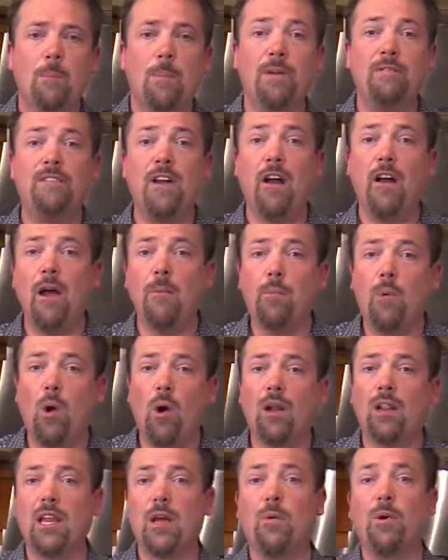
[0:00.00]
But very
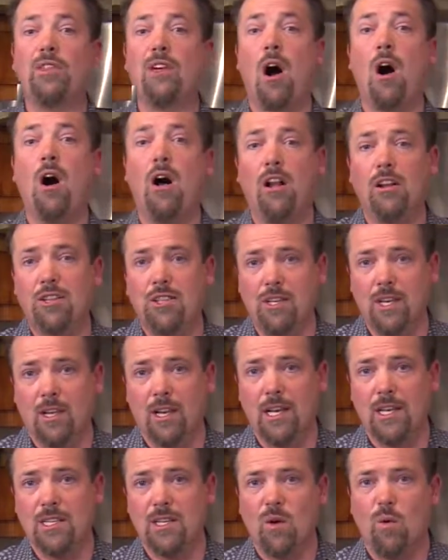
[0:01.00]
importantly, with all
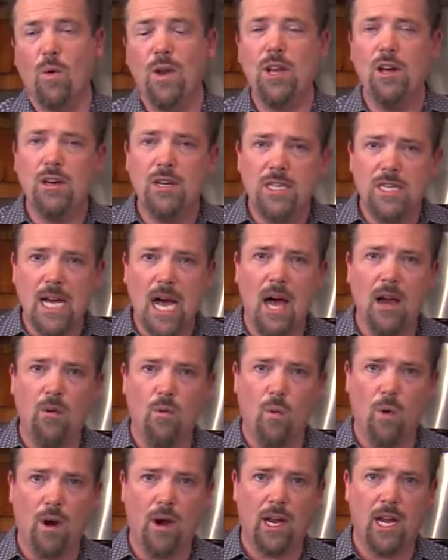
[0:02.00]
chilies, when you're
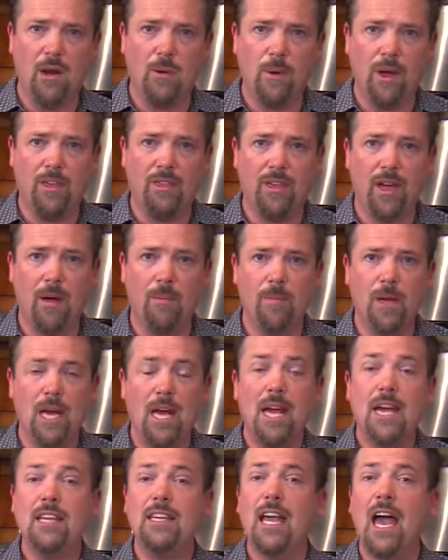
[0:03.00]
done working with them,
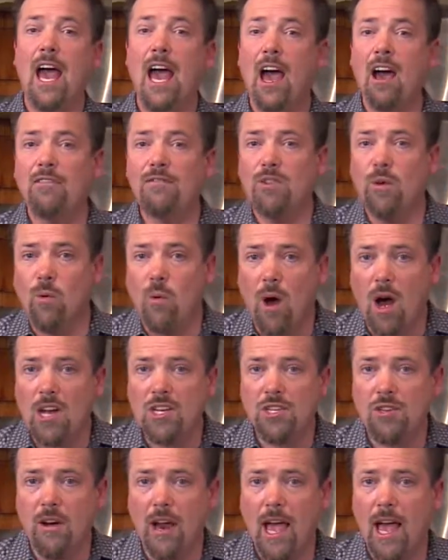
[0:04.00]
you have to
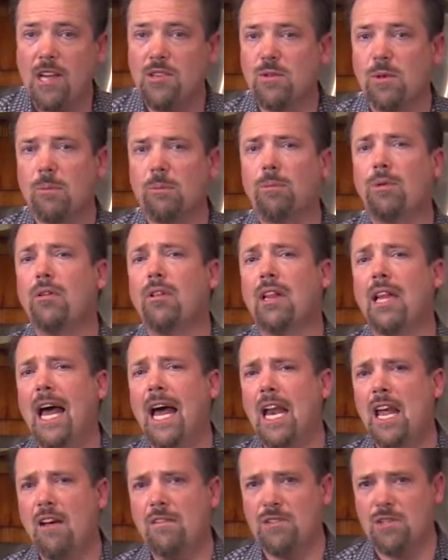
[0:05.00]
wash your hands with
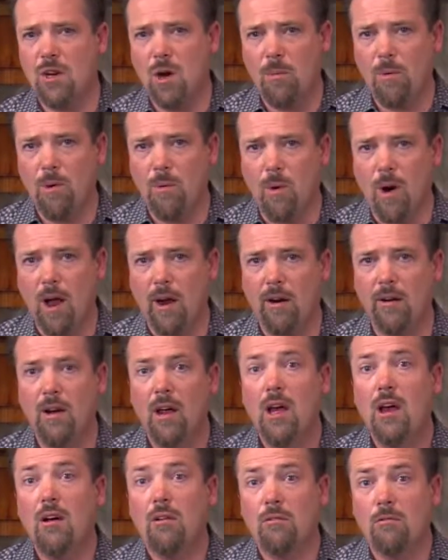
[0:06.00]
plenty of soap and water
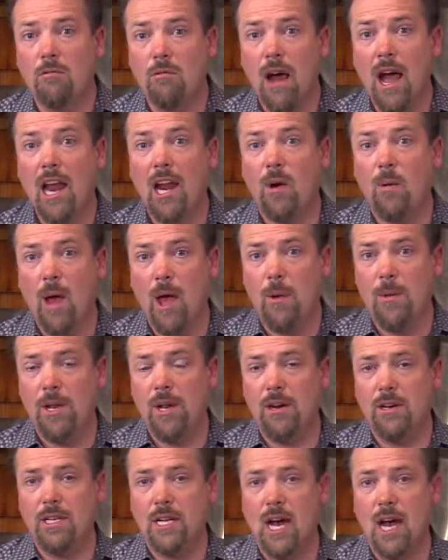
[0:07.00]
right away when
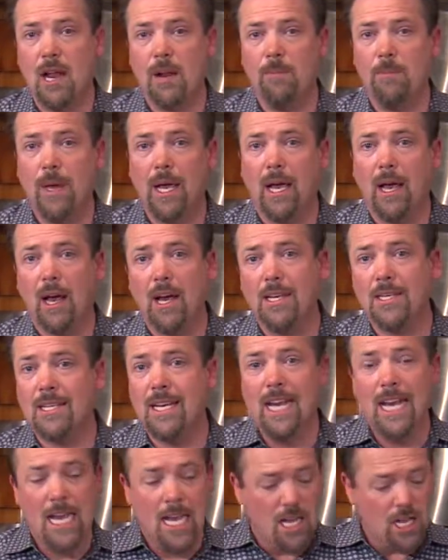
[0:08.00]
you're done
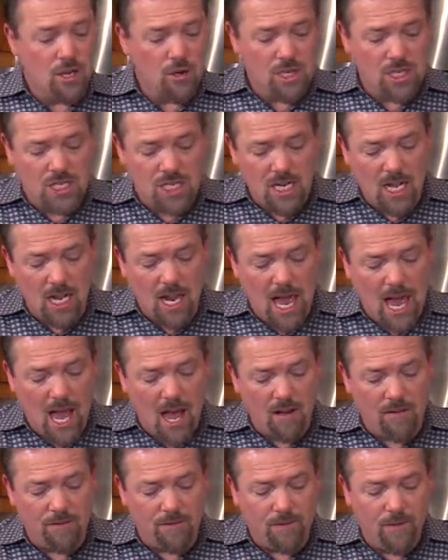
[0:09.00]
because you still
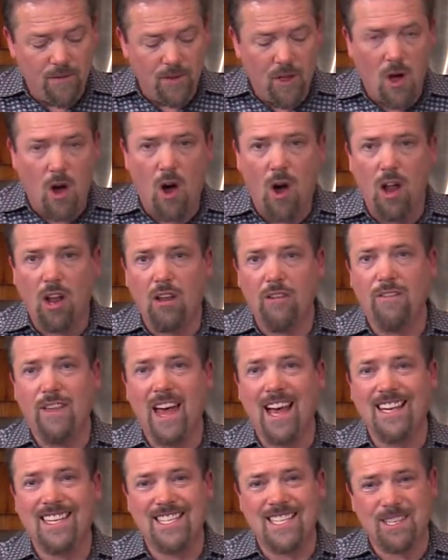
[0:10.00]
have all of
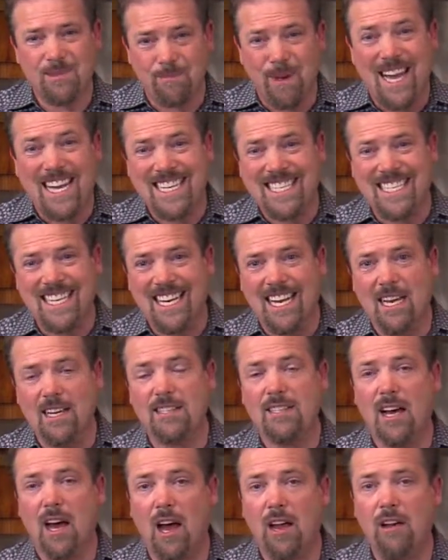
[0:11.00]
that
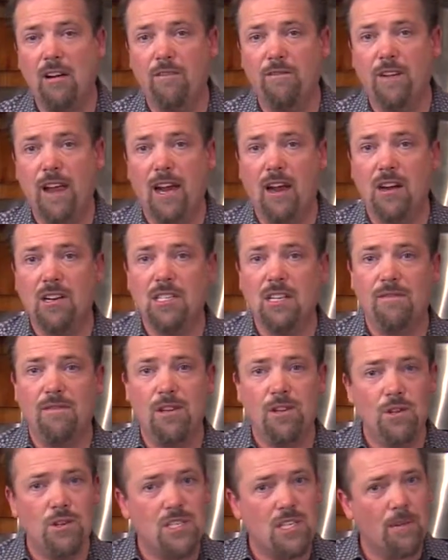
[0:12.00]
spiciness on your fingers. And if you
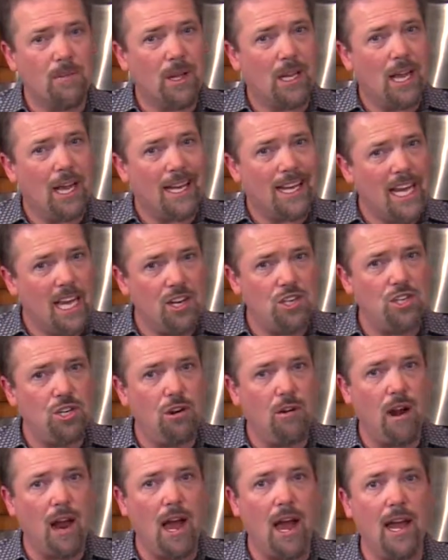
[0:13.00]
do something like itch
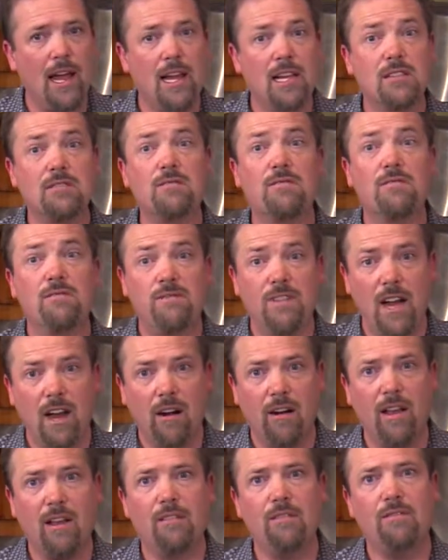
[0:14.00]
your eye, it's
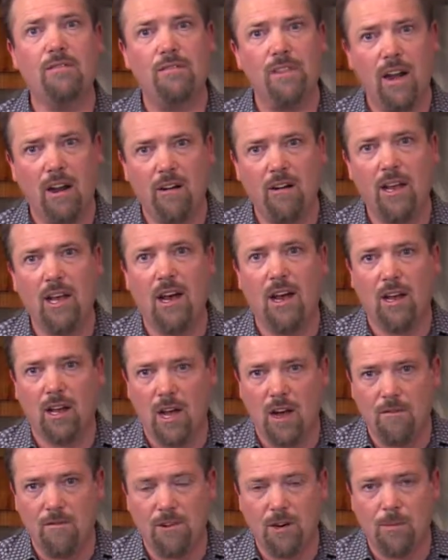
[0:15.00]
very, very
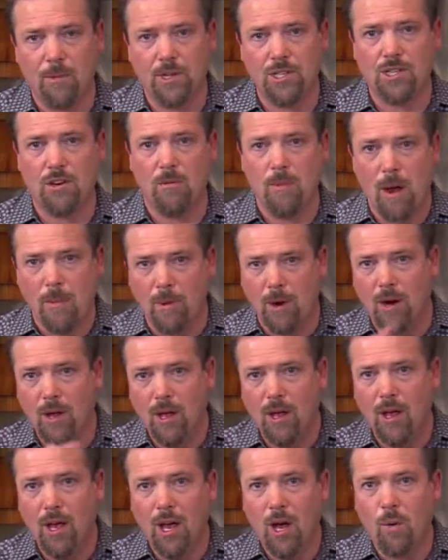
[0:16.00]
uncomfortable. So remember,
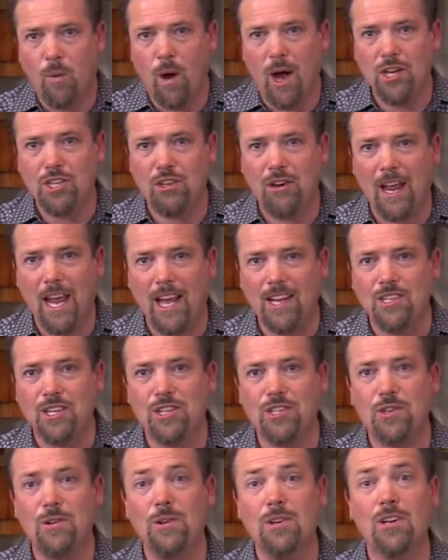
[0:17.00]
wash your hands
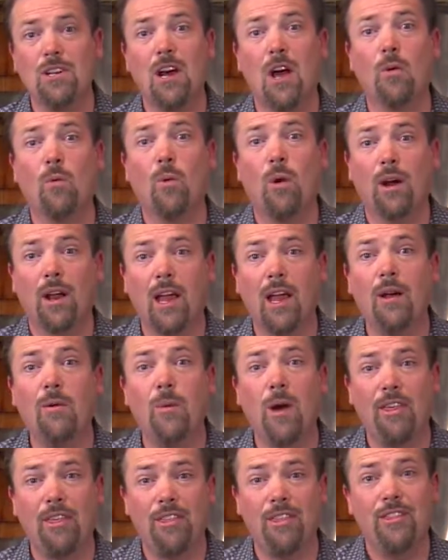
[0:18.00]
as soon as you're done working
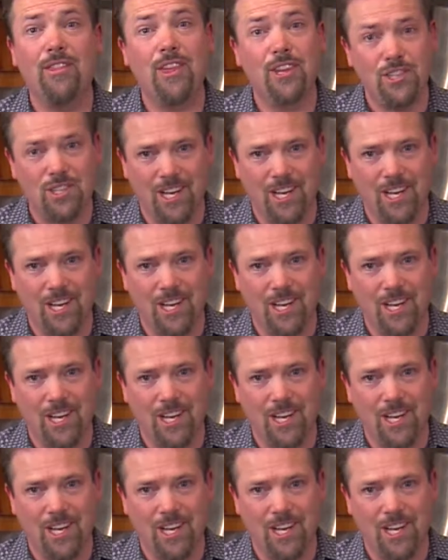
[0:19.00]
with the